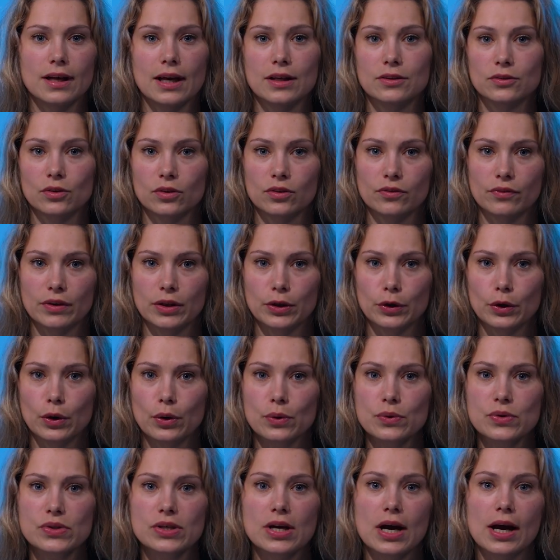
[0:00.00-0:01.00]
And on
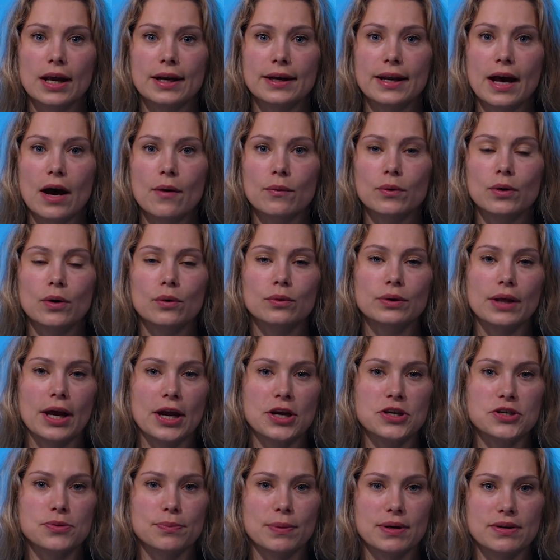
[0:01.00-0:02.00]
Windows, download
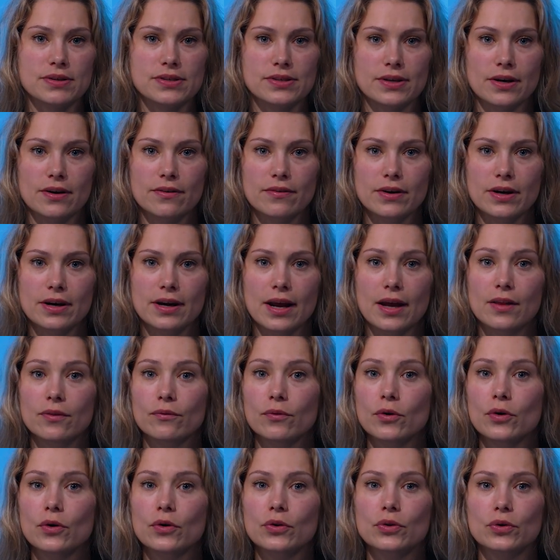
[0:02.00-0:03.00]
hMailServer
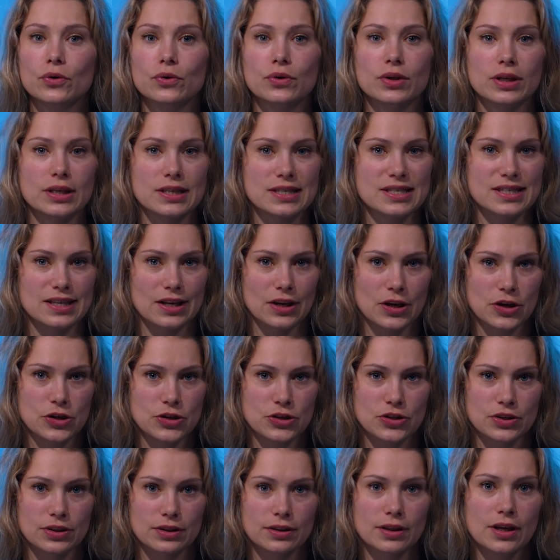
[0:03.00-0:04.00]
and walk through the
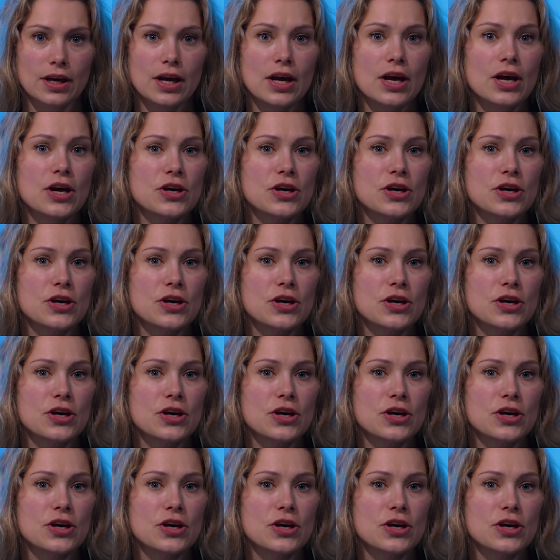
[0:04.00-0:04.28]
installation.